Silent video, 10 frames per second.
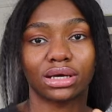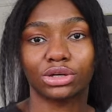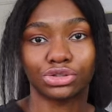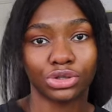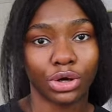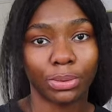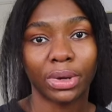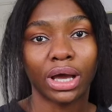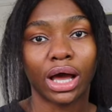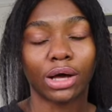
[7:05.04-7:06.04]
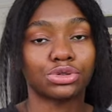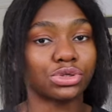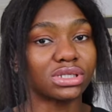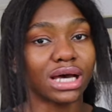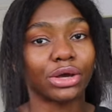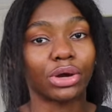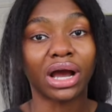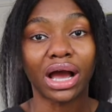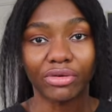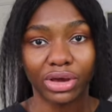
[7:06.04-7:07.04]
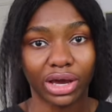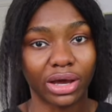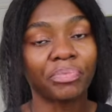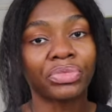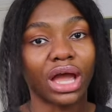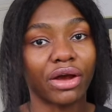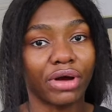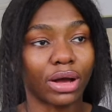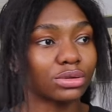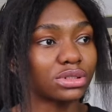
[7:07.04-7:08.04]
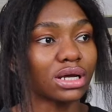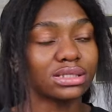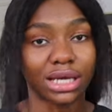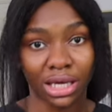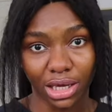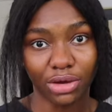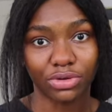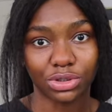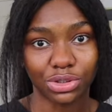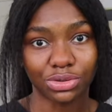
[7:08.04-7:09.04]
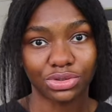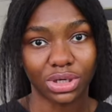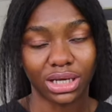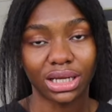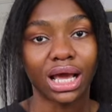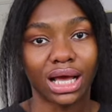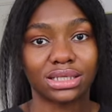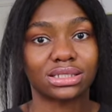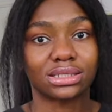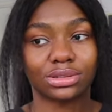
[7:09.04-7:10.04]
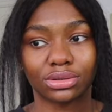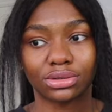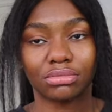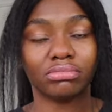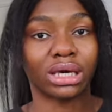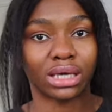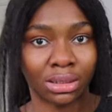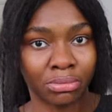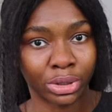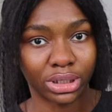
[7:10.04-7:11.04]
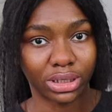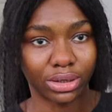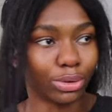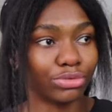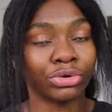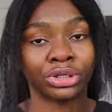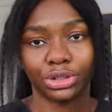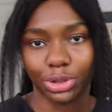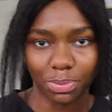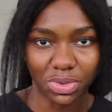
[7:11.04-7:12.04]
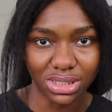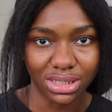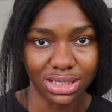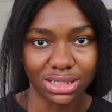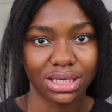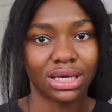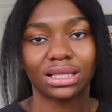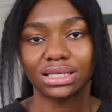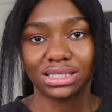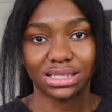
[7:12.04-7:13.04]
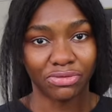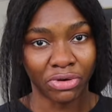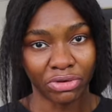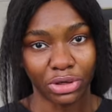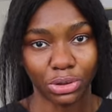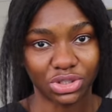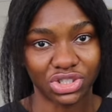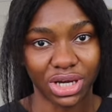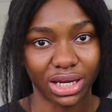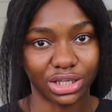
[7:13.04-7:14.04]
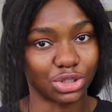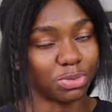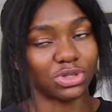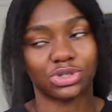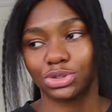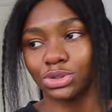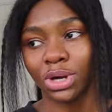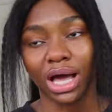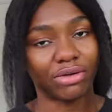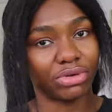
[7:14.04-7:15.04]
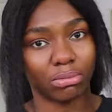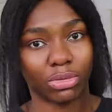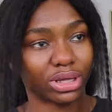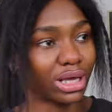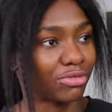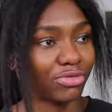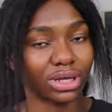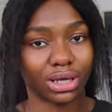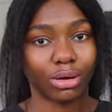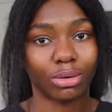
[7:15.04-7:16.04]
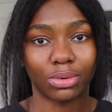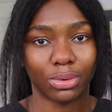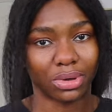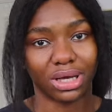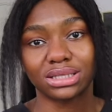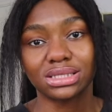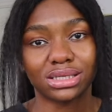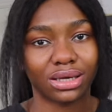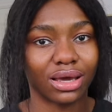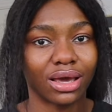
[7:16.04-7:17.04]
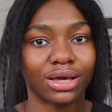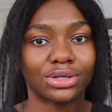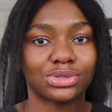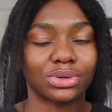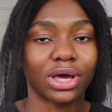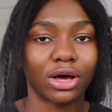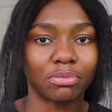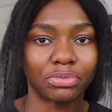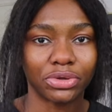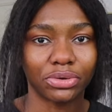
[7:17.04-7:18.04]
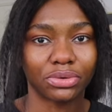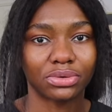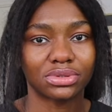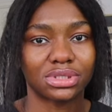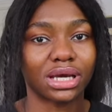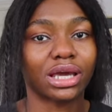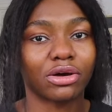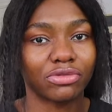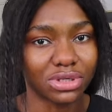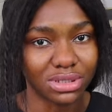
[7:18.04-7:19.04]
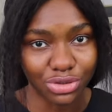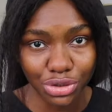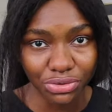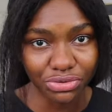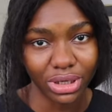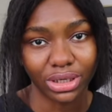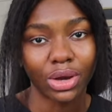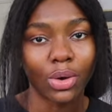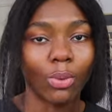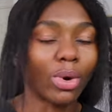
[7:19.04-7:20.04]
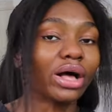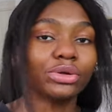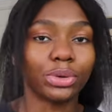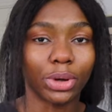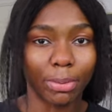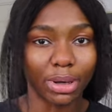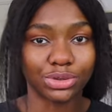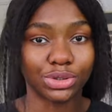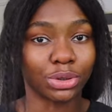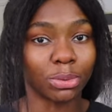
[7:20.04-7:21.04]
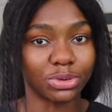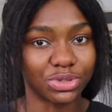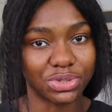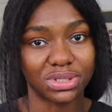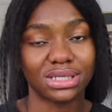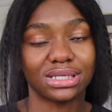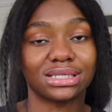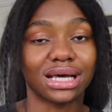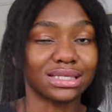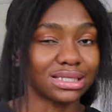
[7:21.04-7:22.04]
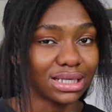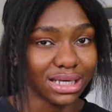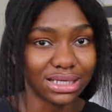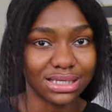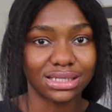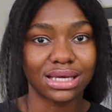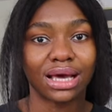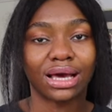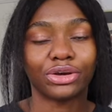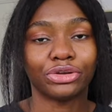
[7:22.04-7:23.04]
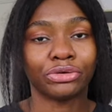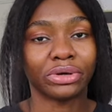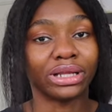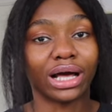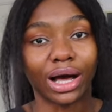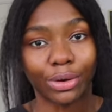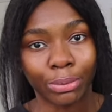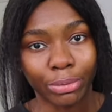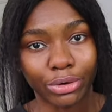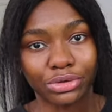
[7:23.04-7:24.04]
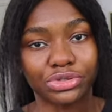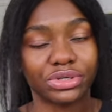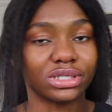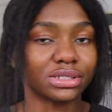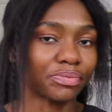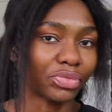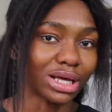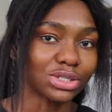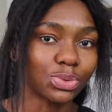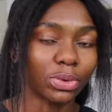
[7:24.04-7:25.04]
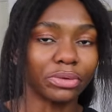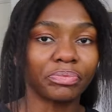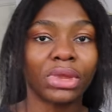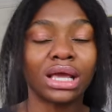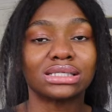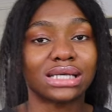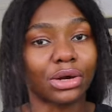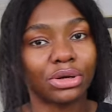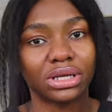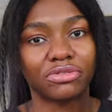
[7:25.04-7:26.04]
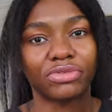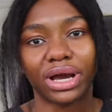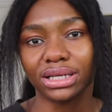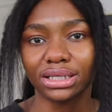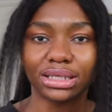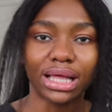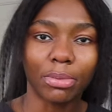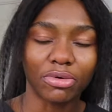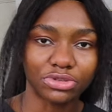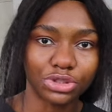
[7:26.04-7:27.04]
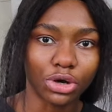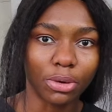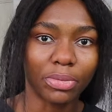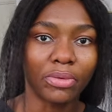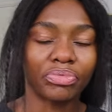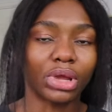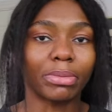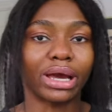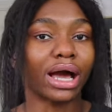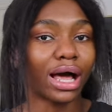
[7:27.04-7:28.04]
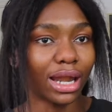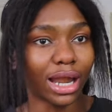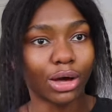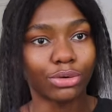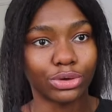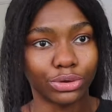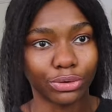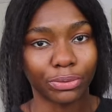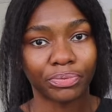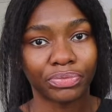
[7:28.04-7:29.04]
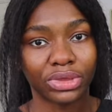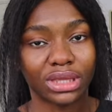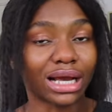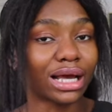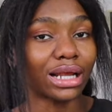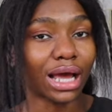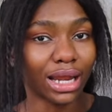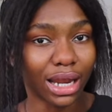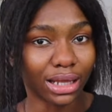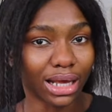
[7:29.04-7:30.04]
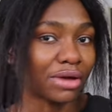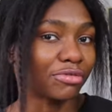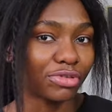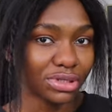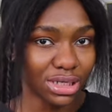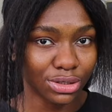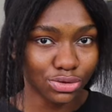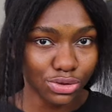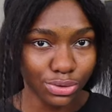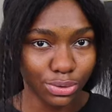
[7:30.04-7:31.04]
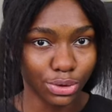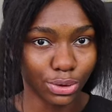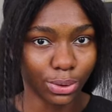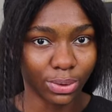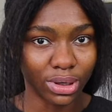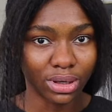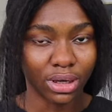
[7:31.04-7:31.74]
a job? How do you tie your career around taking care of your children and still making money or running your business? This is a very huge challenge because you do not have a mother, father, uncle, auntie to help you take care of your children while you go about your normal duties as it is, you know, in our home countries. That's one. Secondly, finding the type of job that might allow you, that can fit into your